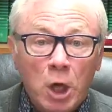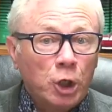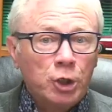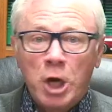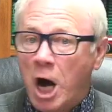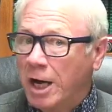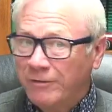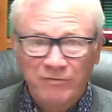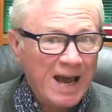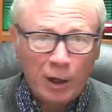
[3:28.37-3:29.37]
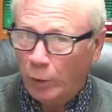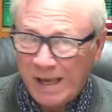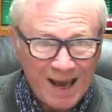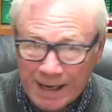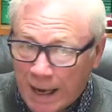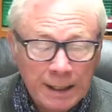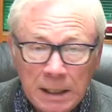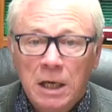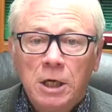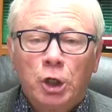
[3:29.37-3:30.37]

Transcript: non varying,